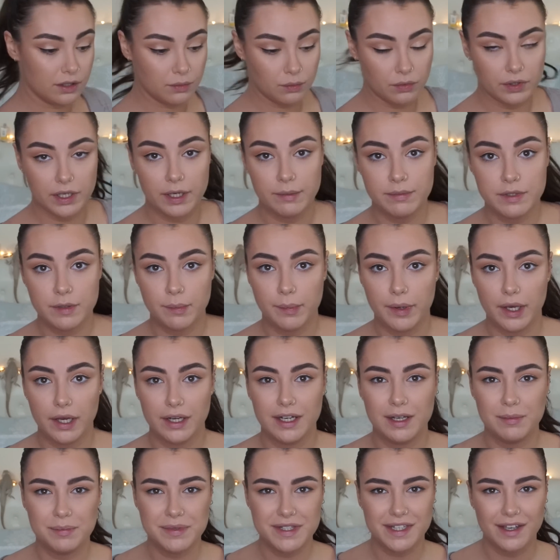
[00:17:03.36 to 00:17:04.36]
don't want him to
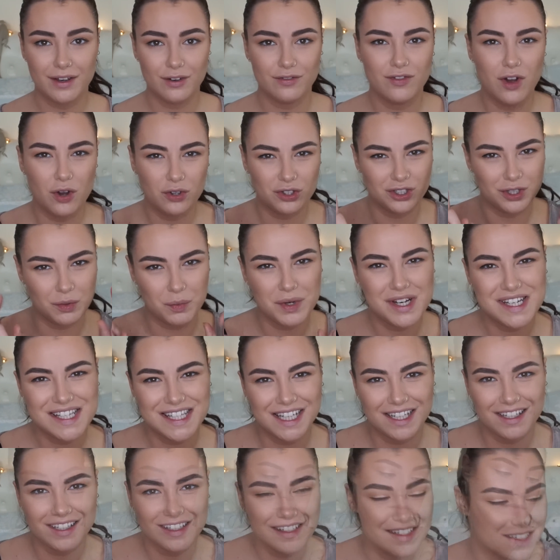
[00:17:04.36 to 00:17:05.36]
burn himself. Hold on 1
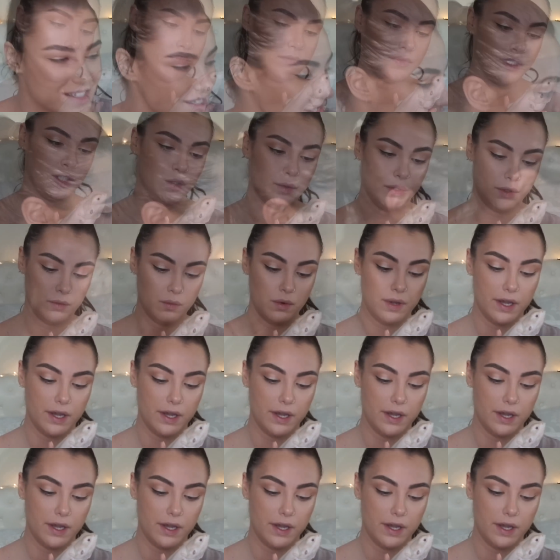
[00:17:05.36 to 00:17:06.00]
second. You are the